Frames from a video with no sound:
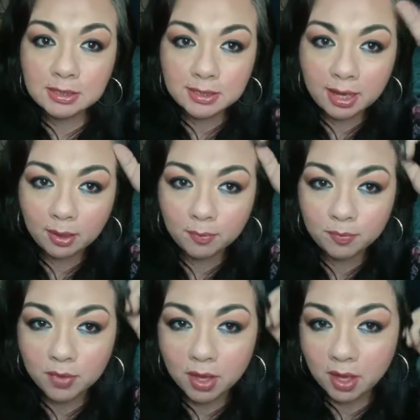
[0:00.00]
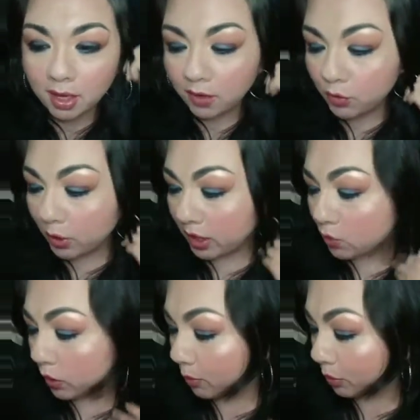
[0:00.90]
yeah if you guys
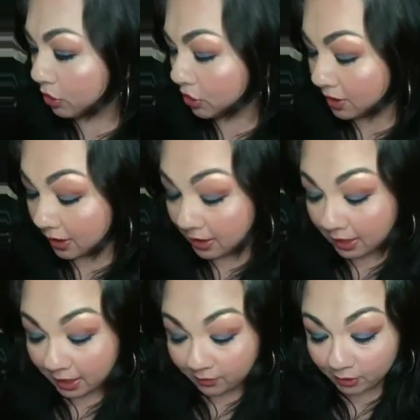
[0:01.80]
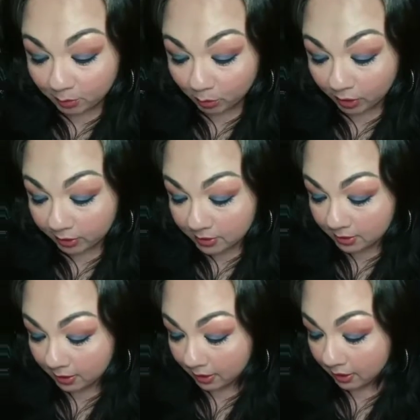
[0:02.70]
want to purchase any Avon products
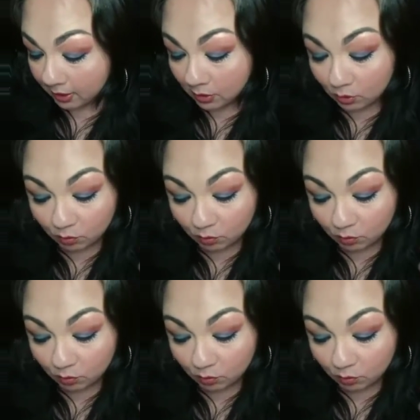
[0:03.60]
that I,